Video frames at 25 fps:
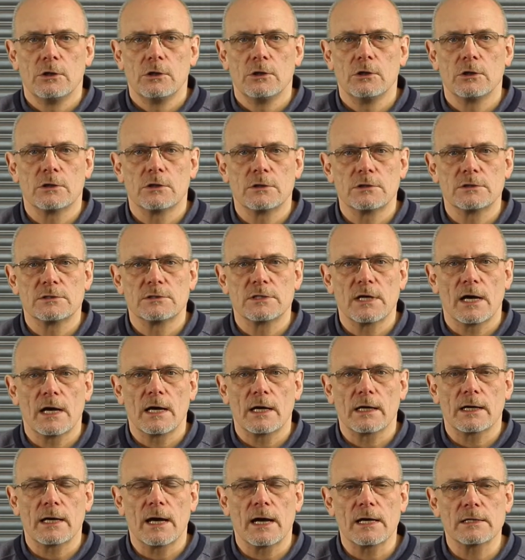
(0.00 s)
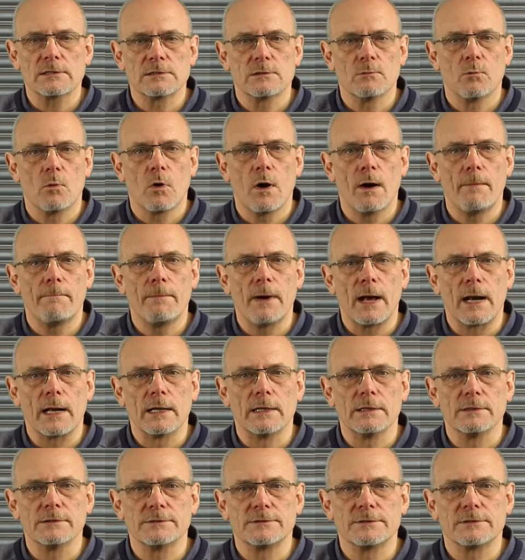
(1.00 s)
You can set a custom white
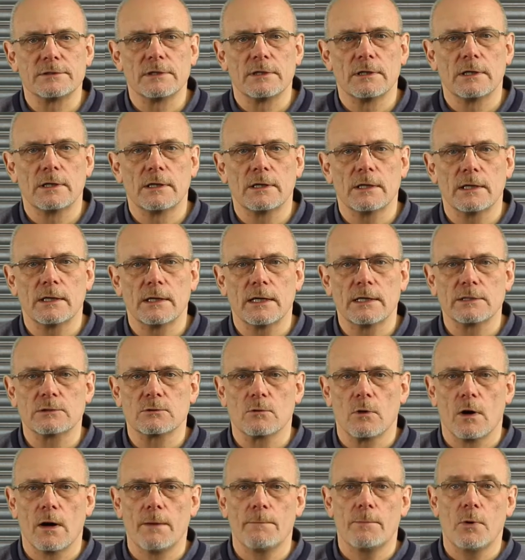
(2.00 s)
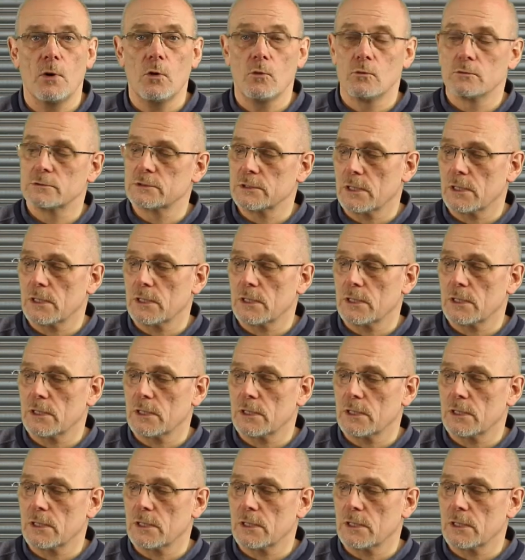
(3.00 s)
balance, and that's quite important.